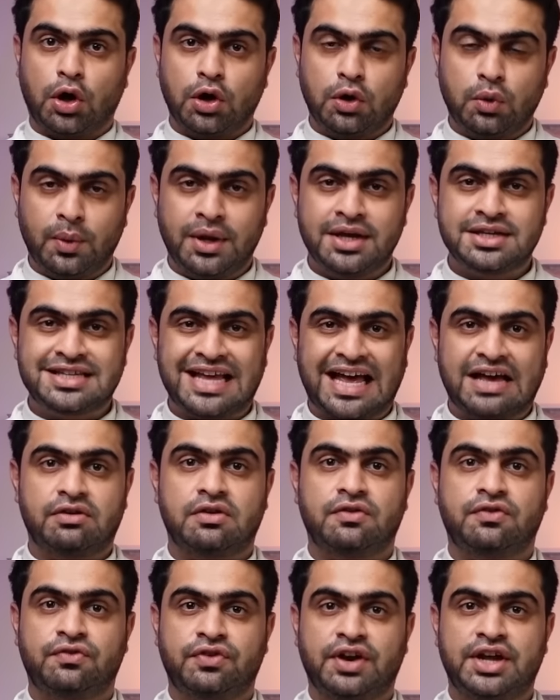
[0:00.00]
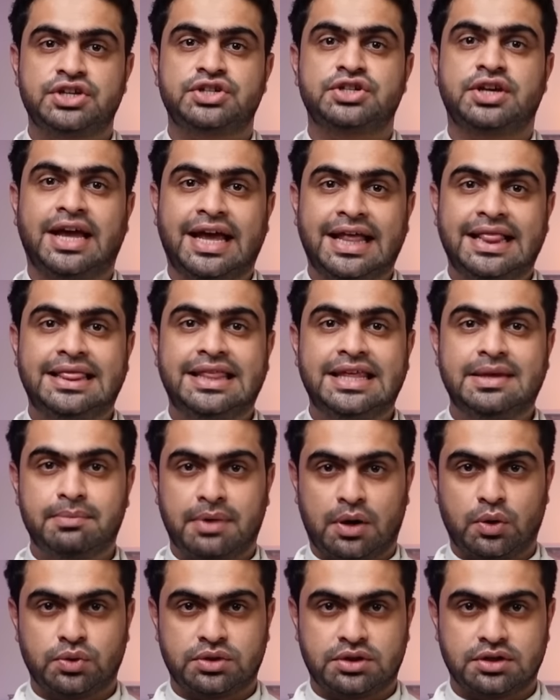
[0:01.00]
always have a fresh, healthy
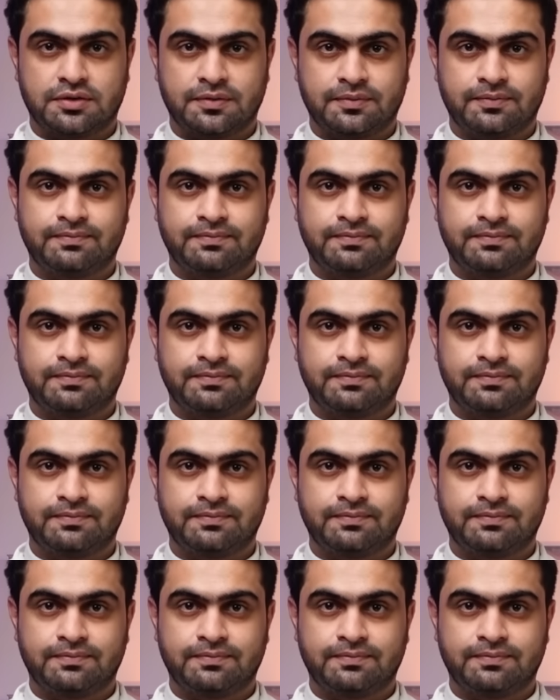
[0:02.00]
mouth.